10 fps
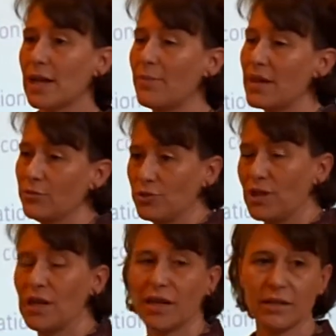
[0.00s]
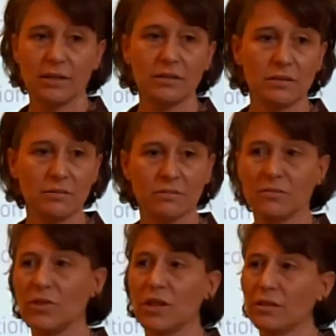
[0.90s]
elementary learners,
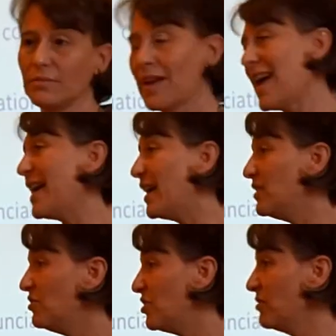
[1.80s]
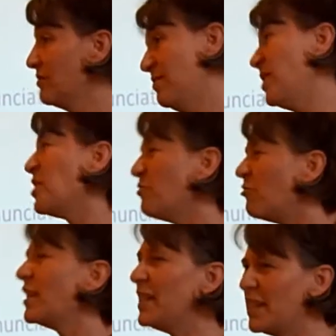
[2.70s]
you know, hand, You don't
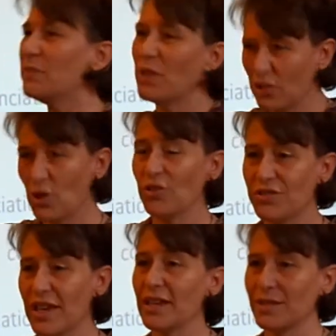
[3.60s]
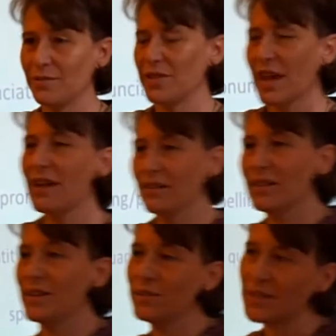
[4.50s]
really need much context for that.
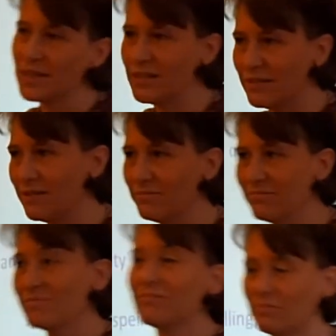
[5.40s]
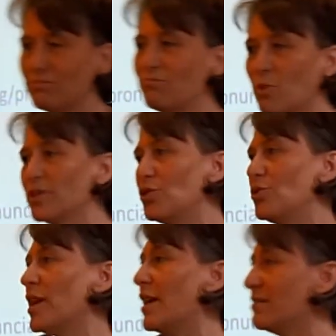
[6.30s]
You know, once you
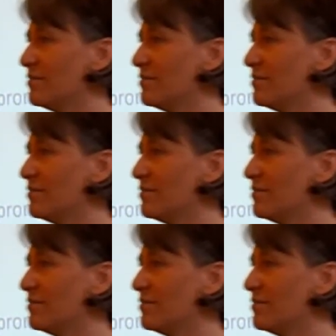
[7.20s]
get